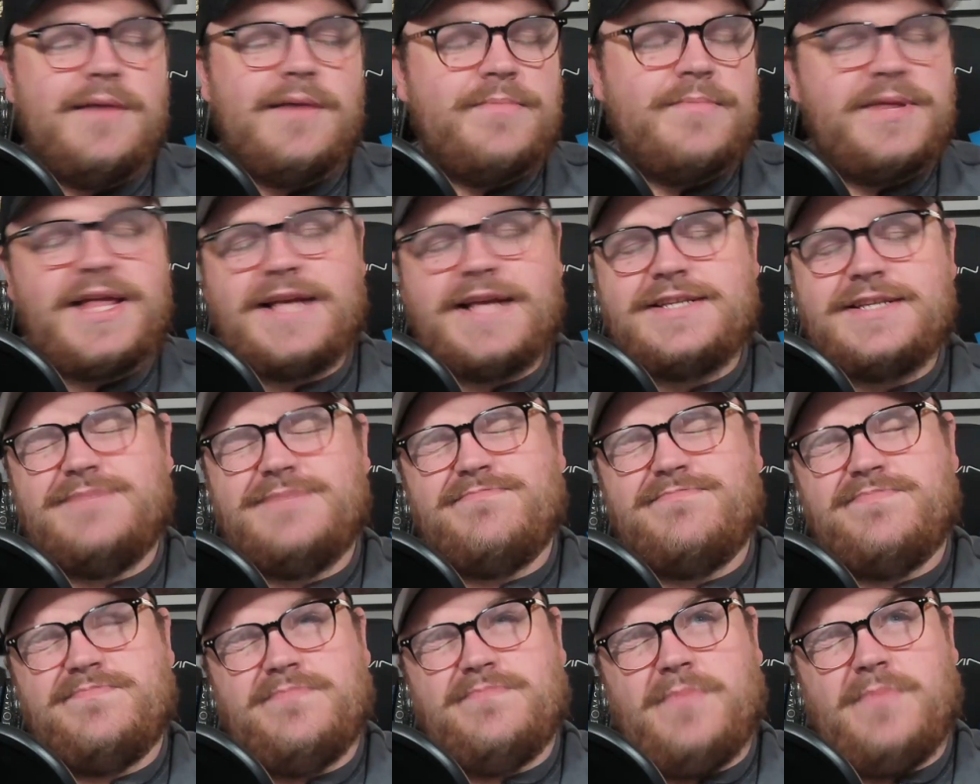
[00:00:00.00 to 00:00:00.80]
But that's
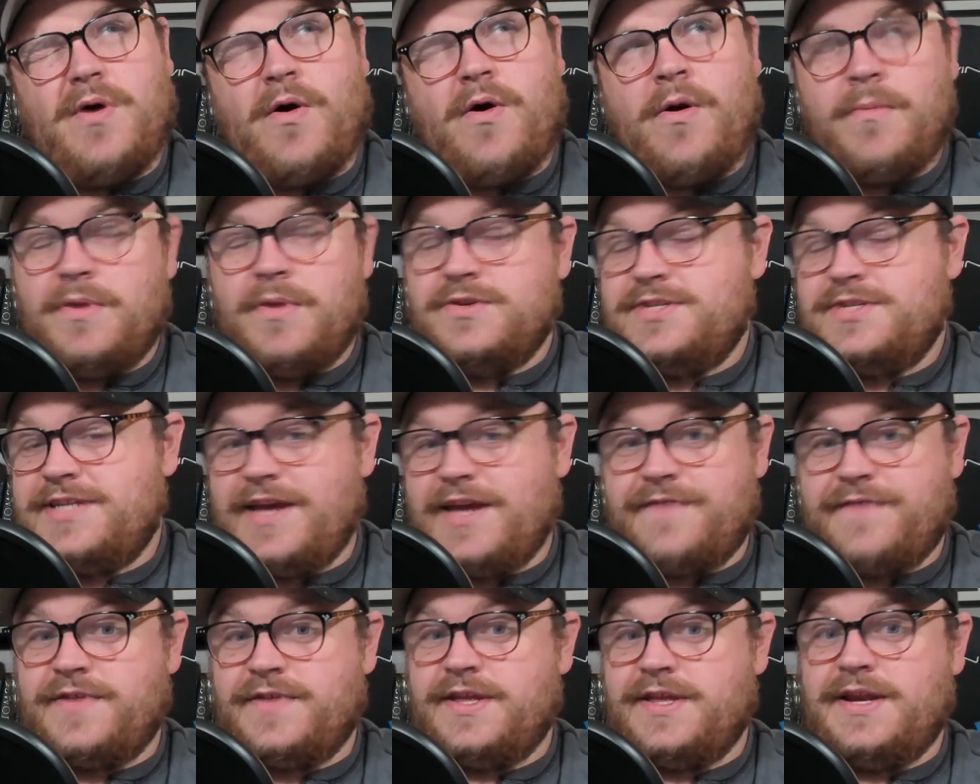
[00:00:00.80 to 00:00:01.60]
almost
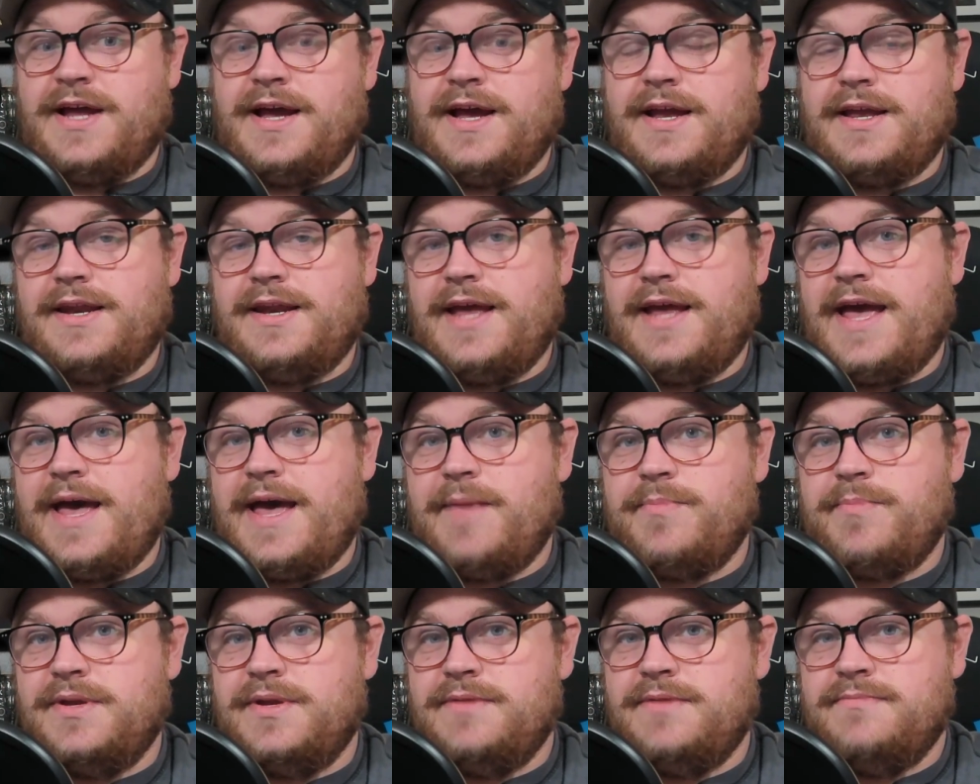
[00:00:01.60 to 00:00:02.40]
definitely not going to
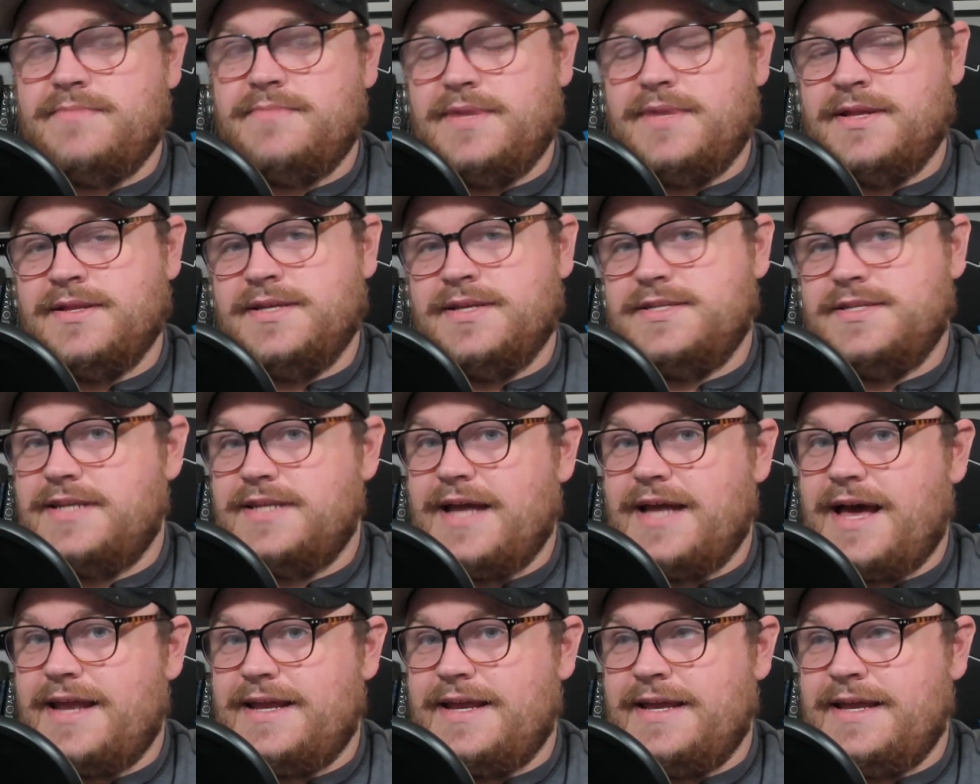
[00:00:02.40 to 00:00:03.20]
happen, at least
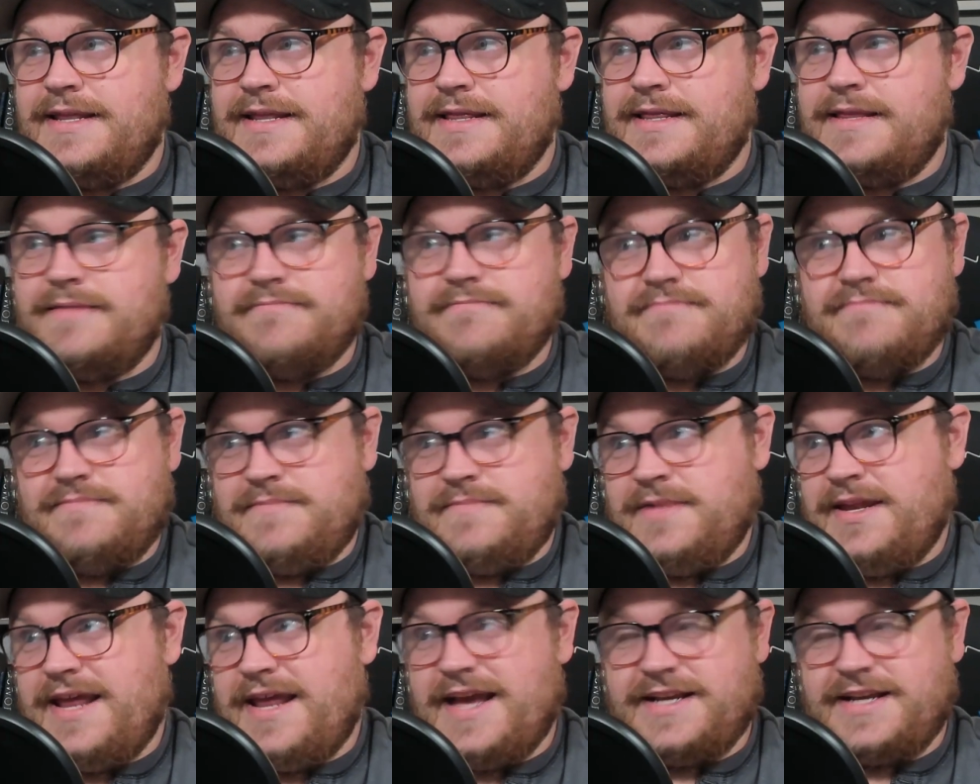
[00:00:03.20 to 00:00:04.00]
not in
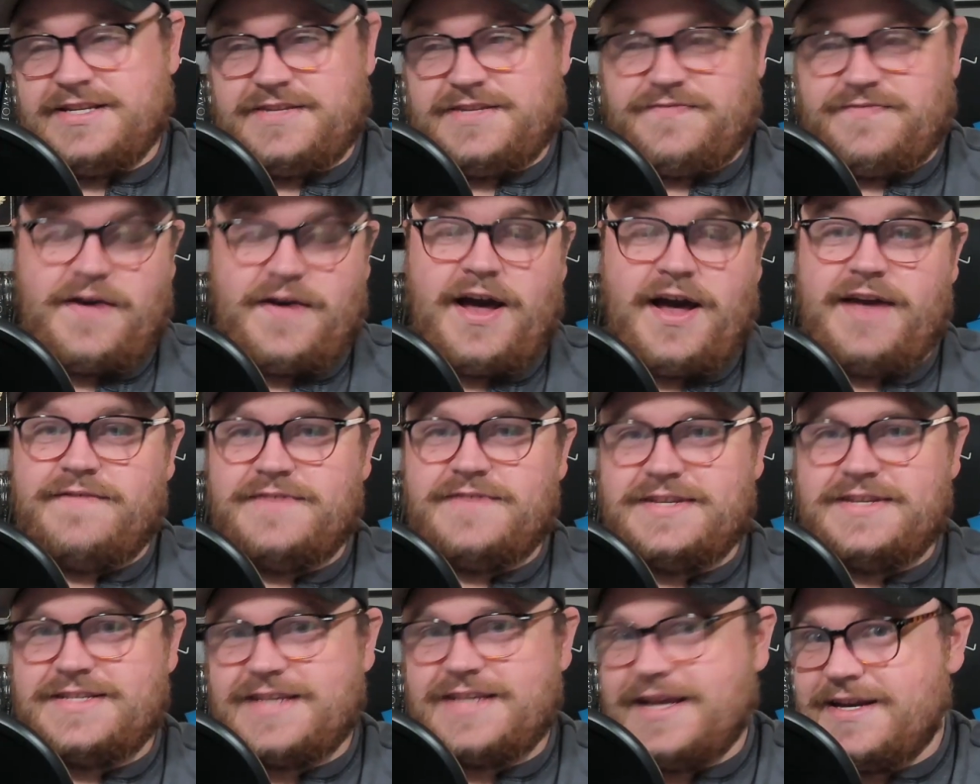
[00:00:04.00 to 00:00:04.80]
the next five
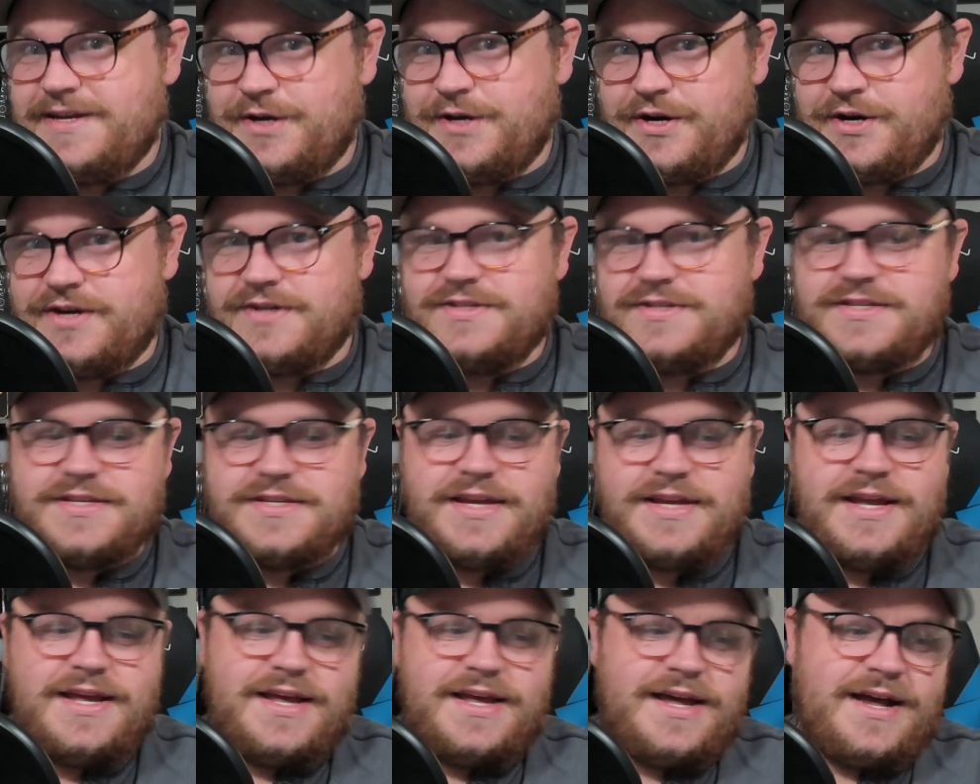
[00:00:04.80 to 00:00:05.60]
to 10 years,
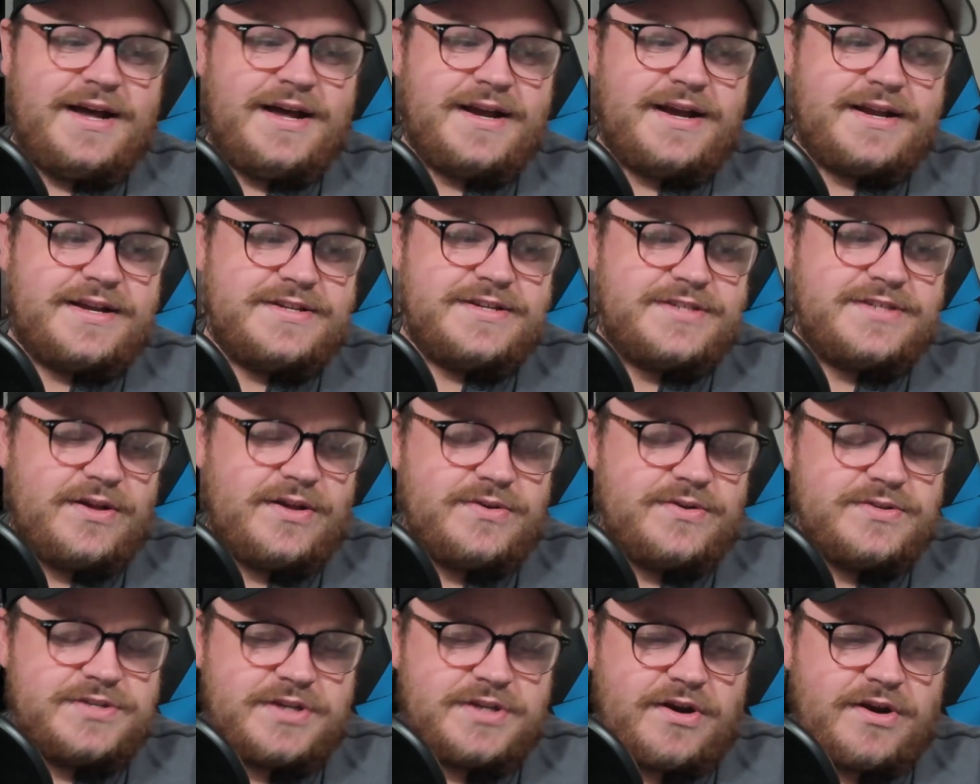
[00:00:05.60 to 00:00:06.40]
because uh,
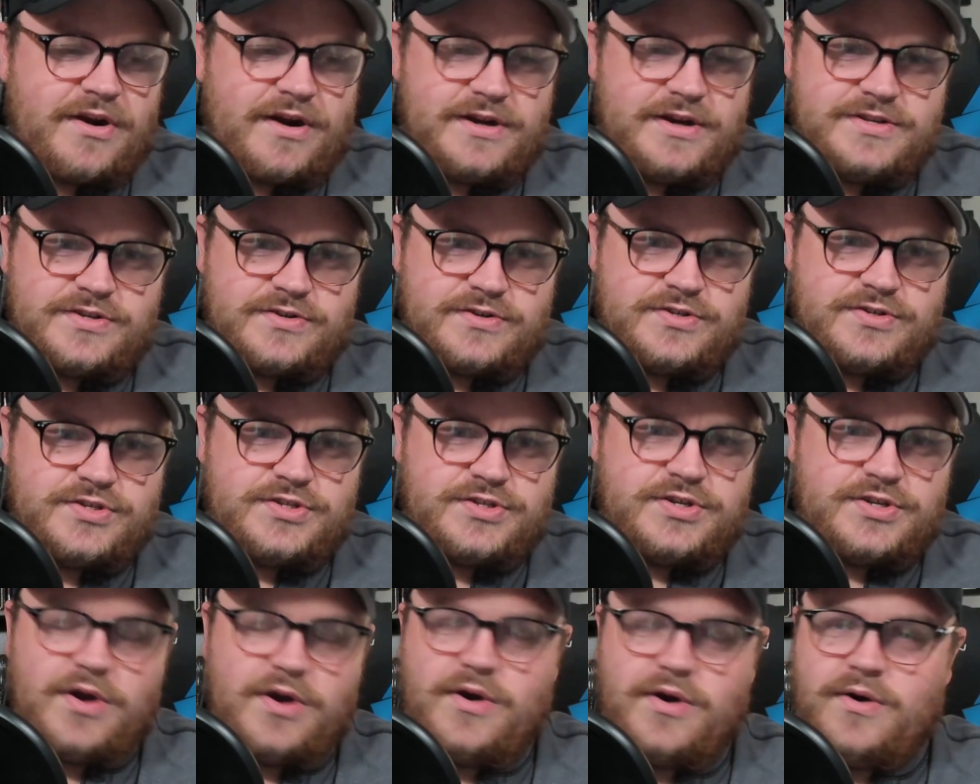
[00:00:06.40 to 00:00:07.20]
those cards are
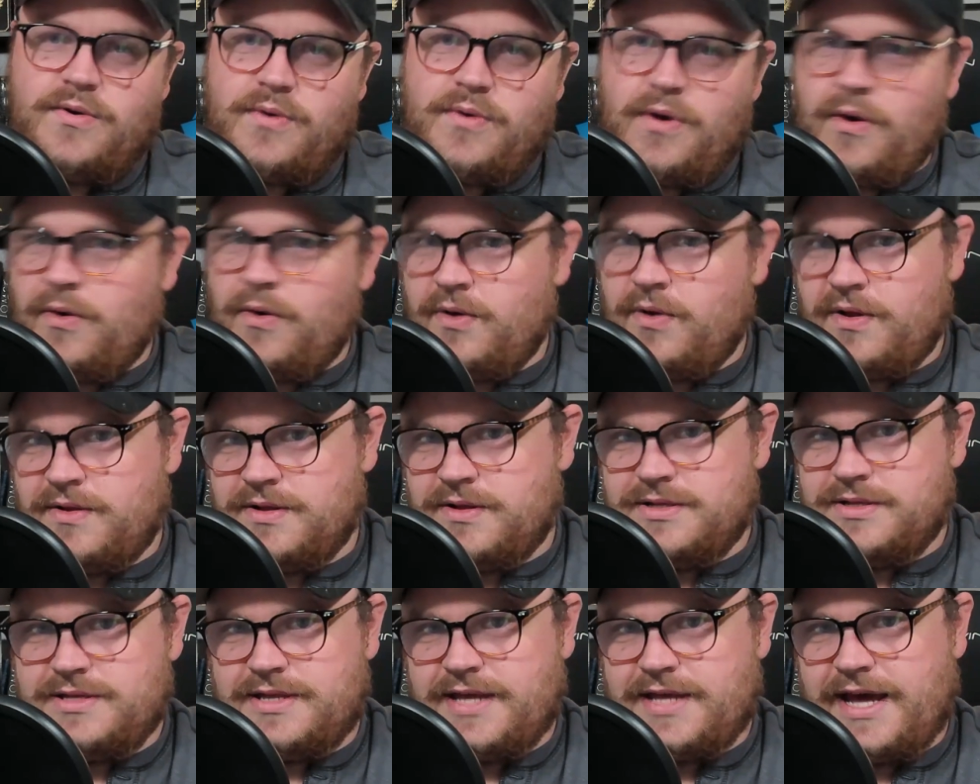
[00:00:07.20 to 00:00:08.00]
so
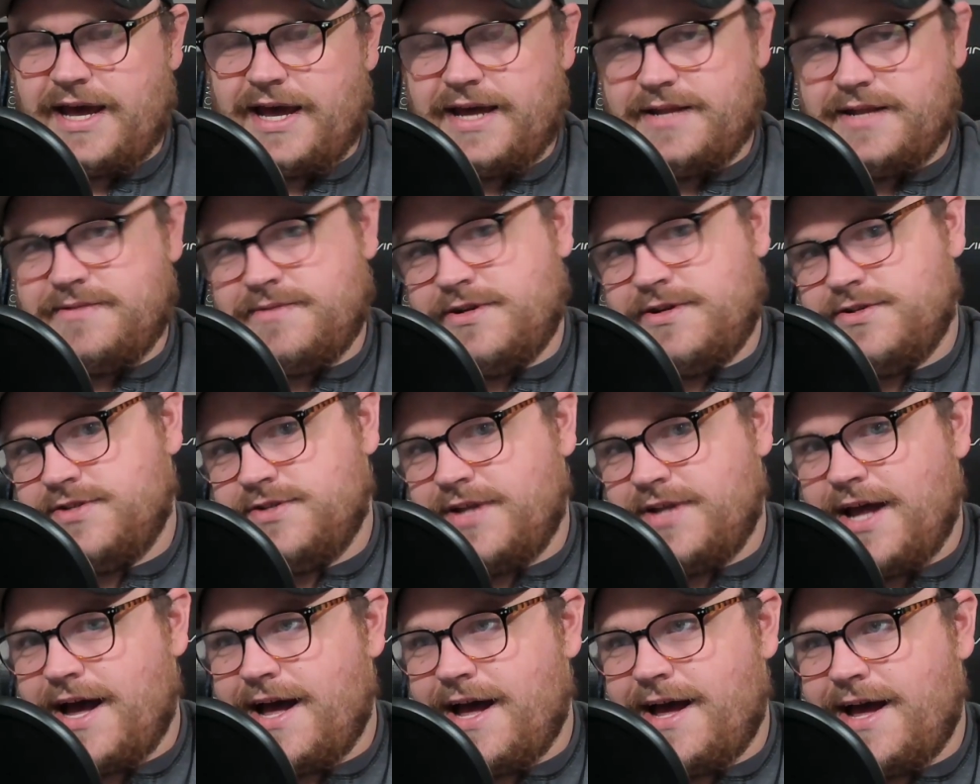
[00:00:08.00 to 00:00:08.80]
old that there's
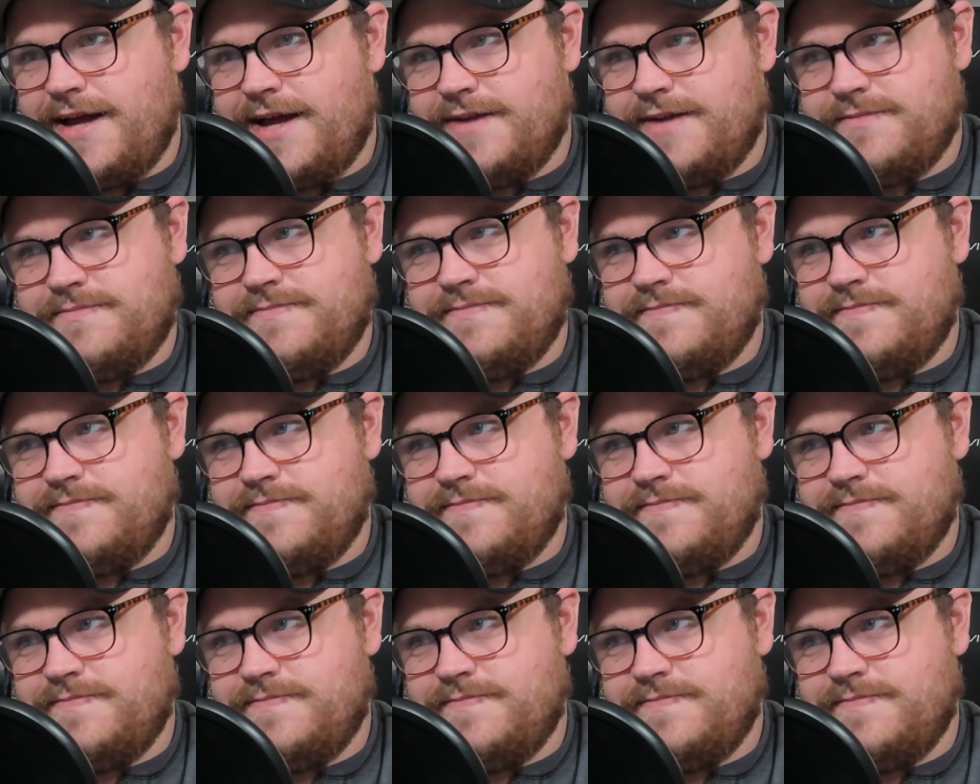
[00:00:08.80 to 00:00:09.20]
not